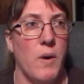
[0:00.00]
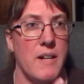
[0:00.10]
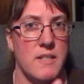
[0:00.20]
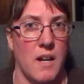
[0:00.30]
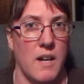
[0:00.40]
I
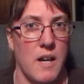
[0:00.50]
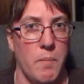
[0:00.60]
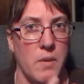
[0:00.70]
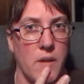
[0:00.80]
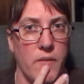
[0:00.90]
saw a
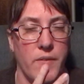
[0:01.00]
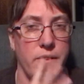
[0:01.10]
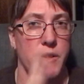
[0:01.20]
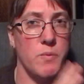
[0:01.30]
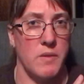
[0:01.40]
couple of
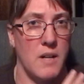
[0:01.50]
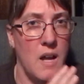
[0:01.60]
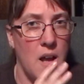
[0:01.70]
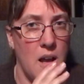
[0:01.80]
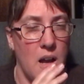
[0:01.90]
reviews when,
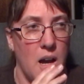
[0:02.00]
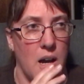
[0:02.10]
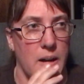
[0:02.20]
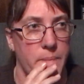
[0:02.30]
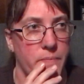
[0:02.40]

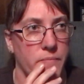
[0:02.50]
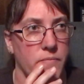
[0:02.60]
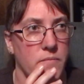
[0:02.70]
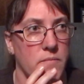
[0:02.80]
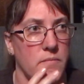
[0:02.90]
I
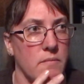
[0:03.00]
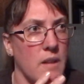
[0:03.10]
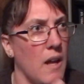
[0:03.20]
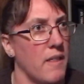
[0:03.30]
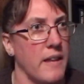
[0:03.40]

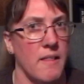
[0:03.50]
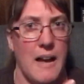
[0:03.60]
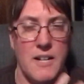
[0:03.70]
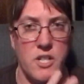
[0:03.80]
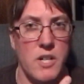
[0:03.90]
think
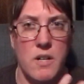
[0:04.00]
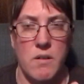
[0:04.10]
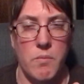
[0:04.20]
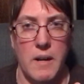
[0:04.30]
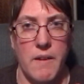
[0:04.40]
last
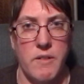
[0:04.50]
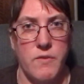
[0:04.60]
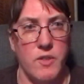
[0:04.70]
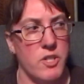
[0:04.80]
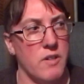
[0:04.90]
year when it was
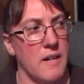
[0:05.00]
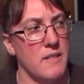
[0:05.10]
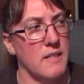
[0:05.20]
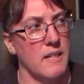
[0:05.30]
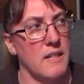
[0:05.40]
first
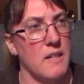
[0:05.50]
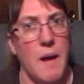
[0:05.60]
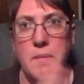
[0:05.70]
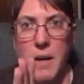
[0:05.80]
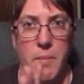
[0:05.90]
translated.
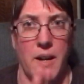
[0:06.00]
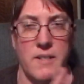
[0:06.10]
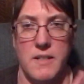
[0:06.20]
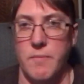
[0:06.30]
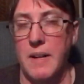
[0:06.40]
I'm not
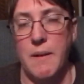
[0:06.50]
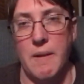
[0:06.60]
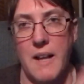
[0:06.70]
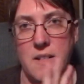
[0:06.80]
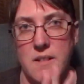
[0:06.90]
positive, but
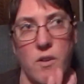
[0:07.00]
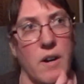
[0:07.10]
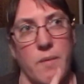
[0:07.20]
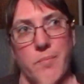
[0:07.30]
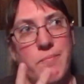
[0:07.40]
anyway,
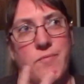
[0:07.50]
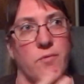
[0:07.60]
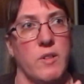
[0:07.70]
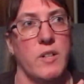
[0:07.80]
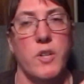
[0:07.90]

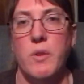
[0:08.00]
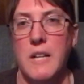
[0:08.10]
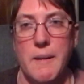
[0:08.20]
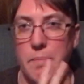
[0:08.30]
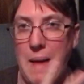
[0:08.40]

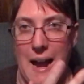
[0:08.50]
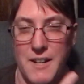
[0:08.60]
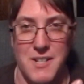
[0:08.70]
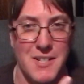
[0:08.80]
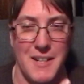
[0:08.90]
newly
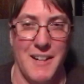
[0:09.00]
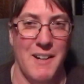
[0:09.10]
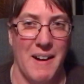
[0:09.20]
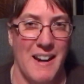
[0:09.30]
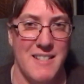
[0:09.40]
packaged.
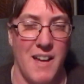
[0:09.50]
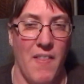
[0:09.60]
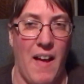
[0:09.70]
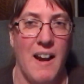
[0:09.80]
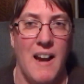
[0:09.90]
Anyway, I saw
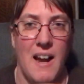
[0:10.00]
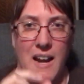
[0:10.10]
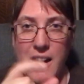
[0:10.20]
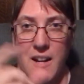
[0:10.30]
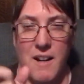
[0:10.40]
that
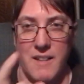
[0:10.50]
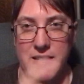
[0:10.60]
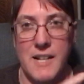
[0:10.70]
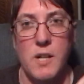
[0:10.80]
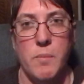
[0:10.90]
in
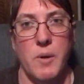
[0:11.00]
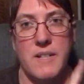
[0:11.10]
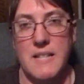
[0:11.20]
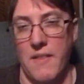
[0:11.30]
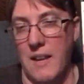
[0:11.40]
single
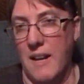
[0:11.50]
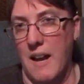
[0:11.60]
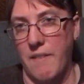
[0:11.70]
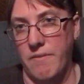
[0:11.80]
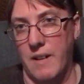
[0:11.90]
books, and then
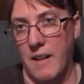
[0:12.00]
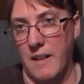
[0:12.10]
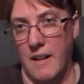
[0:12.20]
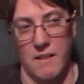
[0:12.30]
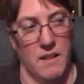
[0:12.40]
I've got
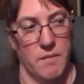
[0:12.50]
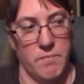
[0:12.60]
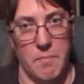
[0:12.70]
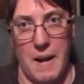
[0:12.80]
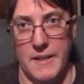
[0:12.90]
again the
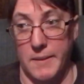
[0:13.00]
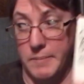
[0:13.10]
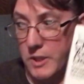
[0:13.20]
bind up.